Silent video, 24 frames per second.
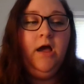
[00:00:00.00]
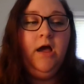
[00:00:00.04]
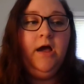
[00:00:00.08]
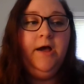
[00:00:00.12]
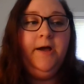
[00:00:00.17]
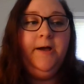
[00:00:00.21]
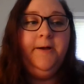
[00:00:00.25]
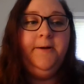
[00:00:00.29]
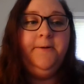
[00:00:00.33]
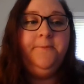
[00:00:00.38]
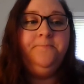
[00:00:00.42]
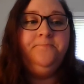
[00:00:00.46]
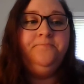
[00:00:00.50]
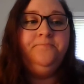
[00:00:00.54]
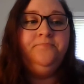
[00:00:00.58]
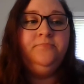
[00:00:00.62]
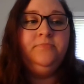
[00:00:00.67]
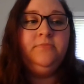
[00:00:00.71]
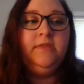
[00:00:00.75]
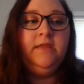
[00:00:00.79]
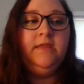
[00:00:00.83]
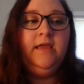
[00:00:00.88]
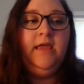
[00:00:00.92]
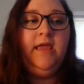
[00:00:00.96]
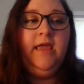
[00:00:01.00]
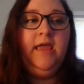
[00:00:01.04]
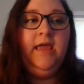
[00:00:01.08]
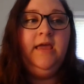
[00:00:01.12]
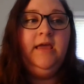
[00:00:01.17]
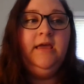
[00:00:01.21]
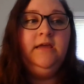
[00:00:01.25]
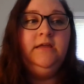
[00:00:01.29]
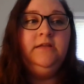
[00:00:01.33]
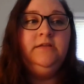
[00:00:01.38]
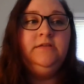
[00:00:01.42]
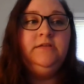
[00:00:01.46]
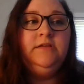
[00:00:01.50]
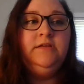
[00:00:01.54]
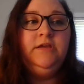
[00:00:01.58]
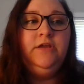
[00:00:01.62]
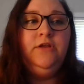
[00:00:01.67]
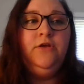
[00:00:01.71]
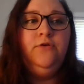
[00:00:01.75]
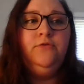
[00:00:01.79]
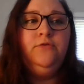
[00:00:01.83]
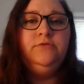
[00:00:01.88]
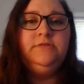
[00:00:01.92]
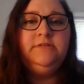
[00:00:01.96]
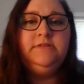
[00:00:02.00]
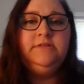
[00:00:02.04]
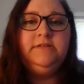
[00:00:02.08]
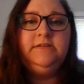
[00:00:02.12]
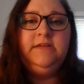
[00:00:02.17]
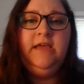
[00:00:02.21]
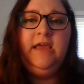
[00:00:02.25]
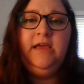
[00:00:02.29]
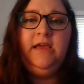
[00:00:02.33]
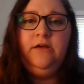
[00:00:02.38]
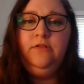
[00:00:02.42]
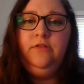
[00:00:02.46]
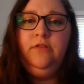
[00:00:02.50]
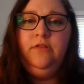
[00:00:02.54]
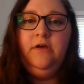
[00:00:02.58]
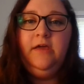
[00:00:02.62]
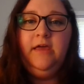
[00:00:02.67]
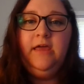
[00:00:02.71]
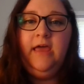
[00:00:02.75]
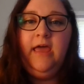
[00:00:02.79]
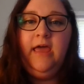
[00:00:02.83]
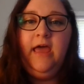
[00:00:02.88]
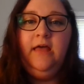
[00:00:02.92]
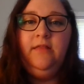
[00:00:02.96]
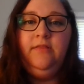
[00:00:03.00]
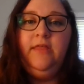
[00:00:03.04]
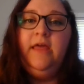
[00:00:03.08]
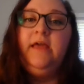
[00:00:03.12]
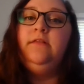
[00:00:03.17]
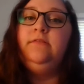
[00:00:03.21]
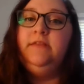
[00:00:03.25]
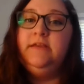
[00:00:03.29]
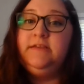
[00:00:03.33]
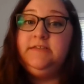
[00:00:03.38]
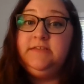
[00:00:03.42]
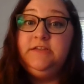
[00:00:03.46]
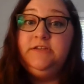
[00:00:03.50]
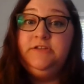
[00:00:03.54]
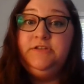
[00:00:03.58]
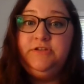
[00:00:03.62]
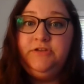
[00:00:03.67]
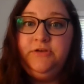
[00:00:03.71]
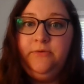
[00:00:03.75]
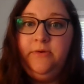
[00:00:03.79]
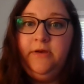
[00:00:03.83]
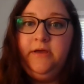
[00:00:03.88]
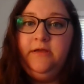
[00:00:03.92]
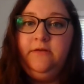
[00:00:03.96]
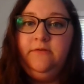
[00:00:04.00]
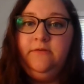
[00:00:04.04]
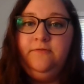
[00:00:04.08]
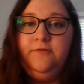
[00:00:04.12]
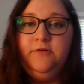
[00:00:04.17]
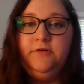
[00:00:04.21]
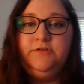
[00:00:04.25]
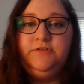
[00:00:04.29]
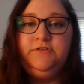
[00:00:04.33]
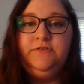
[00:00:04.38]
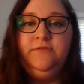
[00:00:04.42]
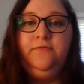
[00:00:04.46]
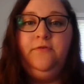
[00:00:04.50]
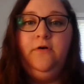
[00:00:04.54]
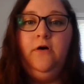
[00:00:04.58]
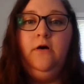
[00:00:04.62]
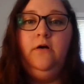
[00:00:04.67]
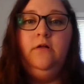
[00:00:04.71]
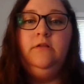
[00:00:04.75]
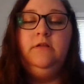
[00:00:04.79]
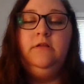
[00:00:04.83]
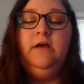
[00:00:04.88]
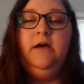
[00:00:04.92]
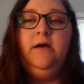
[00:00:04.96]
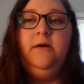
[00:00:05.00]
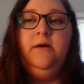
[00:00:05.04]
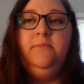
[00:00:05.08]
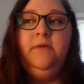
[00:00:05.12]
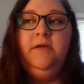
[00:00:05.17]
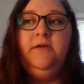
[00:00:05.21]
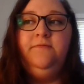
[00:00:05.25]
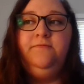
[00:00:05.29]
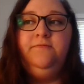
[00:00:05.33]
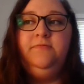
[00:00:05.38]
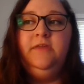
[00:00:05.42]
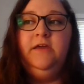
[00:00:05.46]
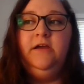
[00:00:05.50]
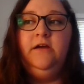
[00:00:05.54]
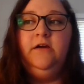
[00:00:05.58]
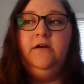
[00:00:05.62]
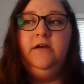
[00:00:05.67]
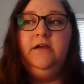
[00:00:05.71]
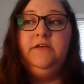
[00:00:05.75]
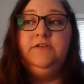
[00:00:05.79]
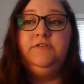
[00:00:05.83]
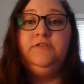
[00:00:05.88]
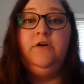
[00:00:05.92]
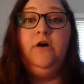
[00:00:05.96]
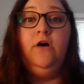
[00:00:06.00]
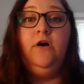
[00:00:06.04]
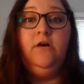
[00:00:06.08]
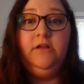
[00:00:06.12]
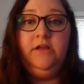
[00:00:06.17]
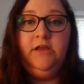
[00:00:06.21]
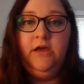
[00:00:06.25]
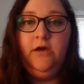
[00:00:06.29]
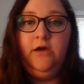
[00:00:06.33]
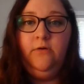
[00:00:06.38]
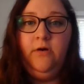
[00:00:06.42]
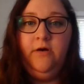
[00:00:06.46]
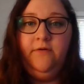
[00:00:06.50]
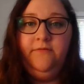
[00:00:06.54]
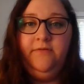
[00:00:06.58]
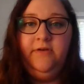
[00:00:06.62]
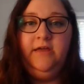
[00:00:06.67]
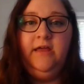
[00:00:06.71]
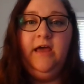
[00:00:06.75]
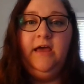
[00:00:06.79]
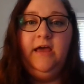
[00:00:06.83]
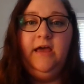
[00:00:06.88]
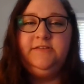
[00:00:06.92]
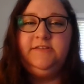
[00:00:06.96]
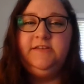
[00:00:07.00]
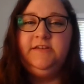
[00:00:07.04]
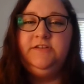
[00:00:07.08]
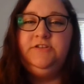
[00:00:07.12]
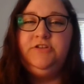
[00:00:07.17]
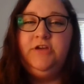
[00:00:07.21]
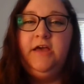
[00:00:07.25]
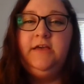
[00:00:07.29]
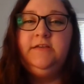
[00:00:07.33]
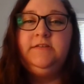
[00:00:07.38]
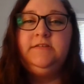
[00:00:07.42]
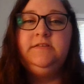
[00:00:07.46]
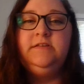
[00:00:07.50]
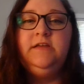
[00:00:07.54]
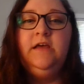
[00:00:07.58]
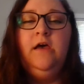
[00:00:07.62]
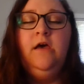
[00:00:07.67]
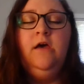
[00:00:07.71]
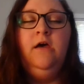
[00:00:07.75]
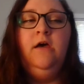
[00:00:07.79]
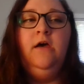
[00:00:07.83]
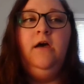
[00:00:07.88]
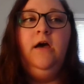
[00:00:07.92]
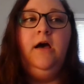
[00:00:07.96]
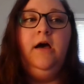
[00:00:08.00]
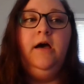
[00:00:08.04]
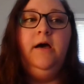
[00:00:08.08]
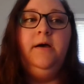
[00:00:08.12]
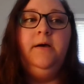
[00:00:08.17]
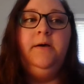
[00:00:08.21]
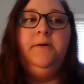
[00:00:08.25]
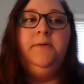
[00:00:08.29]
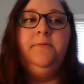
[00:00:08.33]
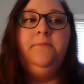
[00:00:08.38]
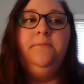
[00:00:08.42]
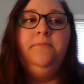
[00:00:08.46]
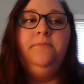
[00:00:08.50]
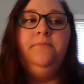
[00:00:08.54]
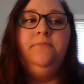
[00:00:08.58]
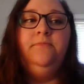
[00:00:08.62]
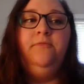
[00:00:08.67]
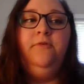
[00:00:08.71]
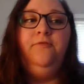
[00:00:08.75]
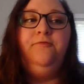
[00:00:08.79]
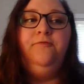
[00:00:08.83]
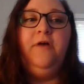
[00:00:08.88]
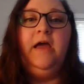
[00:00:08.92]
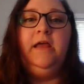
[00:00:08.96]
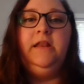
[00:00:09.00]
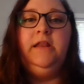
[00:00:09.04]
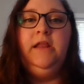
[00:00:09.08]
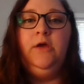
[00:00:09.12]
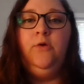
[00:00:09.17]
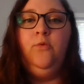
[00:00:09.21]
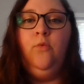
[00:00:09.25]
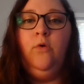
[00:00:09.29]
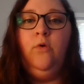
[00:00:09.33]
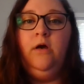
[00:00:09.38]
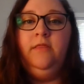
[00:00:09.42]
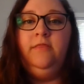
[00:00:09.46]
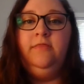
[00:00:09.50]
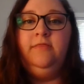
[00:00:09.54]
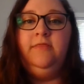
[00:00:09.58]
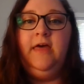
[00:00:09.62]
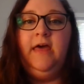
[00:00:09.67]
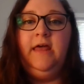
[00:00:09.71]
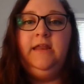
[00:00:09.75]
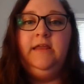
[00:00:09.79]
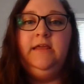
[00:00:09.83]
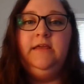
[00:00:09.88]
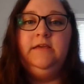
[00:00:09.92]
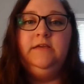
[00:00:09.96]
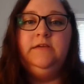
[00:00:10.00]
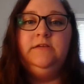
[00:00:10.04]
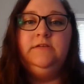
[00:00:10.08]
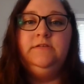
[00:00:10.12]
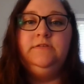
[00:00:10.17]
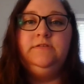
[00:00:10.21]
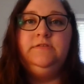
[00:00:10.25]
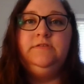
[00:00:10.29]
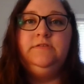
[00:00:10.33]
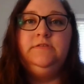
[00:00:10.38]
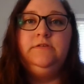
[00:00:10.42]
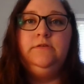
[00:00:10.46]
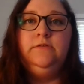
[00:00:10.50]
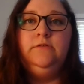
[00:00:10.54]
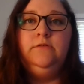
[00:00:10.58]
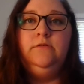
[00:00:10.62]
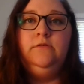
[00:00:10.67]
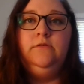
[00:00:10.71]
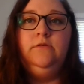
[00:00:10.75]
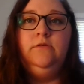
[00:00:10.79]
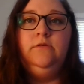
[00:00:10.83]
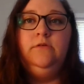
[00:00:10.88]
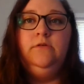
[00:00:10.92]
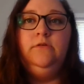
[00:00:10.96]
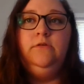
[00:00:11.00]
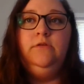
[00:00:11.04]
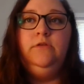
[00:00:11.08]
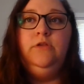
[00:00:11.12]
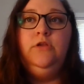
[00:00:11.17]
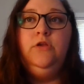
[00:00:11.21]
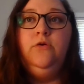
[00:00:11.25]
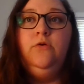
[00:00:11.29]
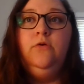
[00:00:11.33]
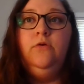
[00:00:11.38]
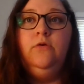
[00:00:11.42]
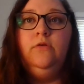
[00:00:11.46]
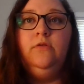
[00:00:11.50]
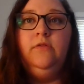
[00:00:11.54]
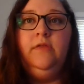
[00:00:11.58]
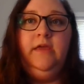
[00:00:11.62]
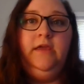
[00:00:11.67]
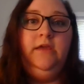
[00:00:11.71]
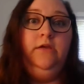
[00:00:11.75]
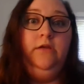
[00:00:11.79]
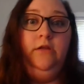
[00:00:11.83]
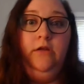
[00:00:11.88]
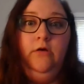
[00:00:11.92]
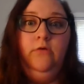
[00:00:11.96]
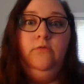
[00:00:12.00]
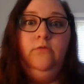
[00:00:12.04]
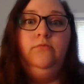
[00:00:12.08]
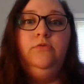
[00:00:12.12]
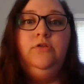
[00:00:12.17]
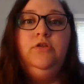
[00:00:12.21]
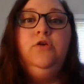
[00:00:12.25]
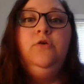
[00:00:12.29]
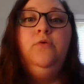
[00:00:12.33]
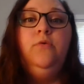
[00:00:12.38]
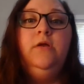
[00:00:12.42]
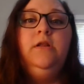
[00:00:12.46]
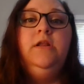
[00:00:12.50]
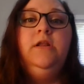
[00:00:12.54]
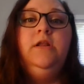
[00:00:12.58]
and, take a look at, listen to it, first of all. If there is audio of it, I suggest finding one that is new, like, new